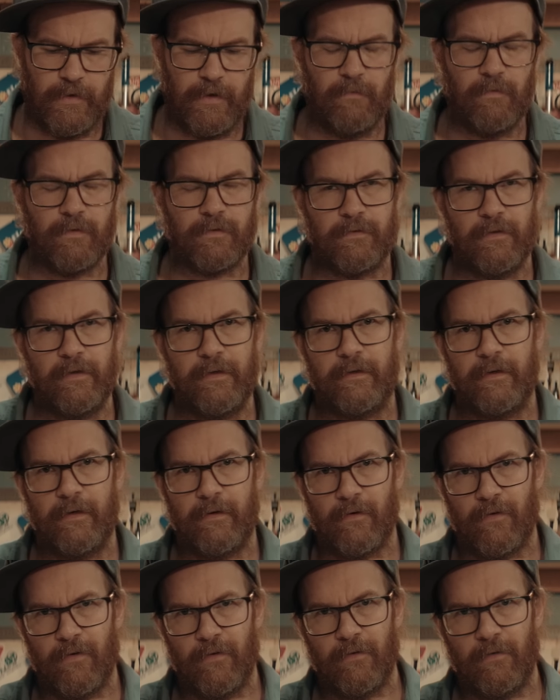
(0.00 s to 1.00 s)
But it was
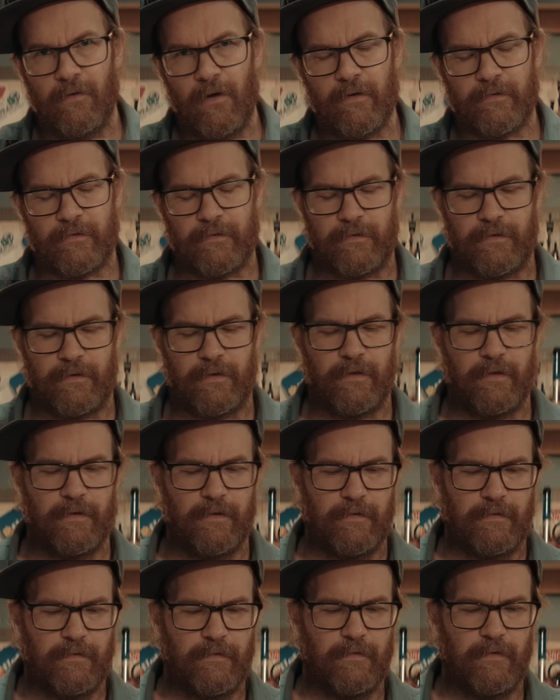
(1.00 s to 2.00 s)
leaking a lot
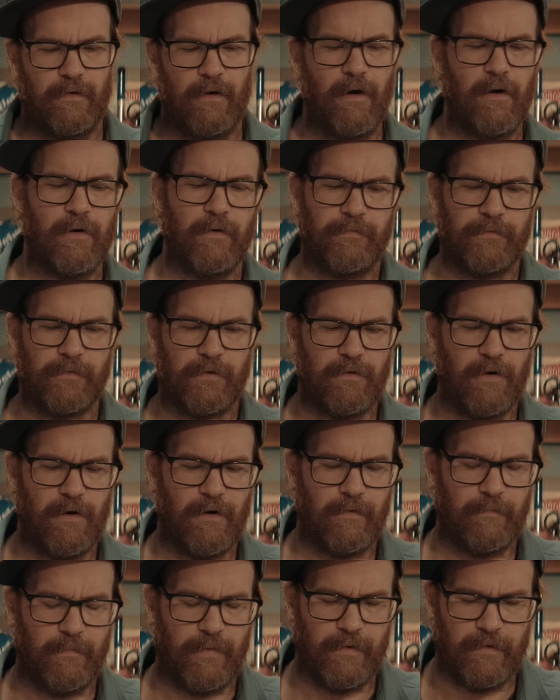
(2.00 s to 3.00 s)
out of the
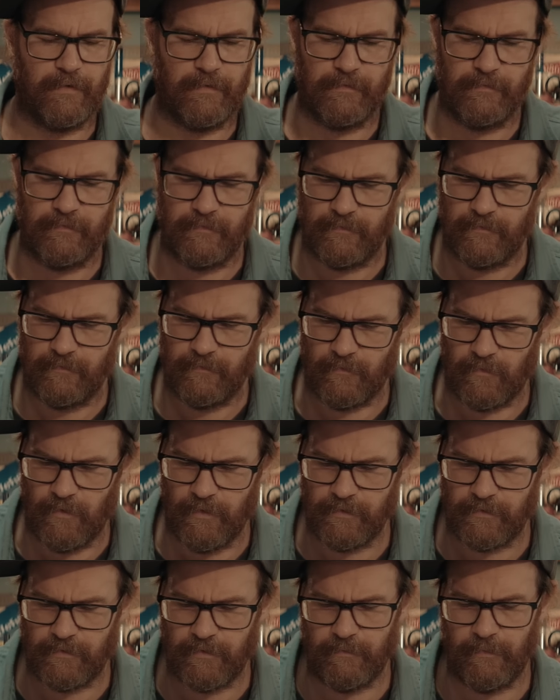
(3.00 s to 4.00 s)
carb,
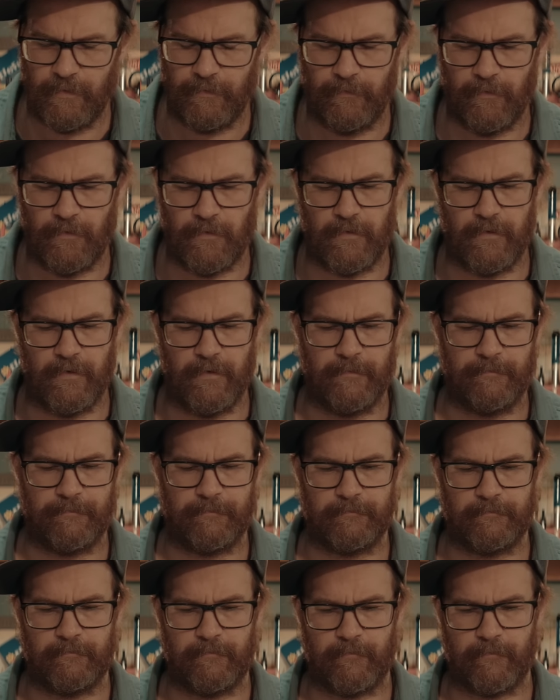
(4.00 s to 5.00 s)
worse than before.
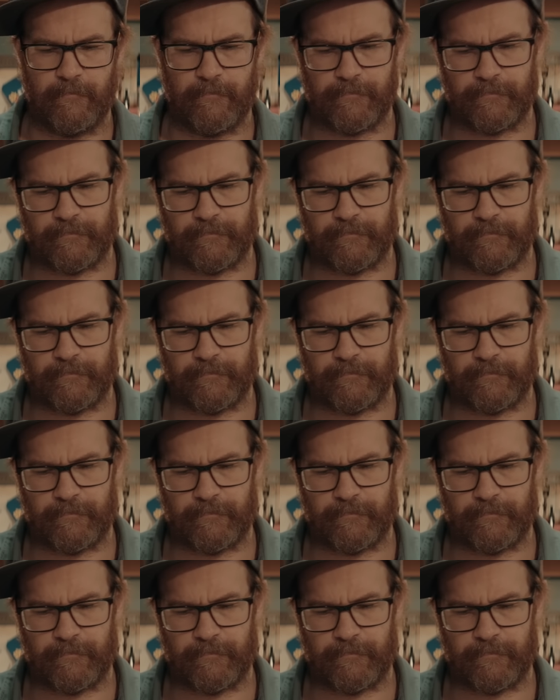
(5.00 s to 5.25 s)
I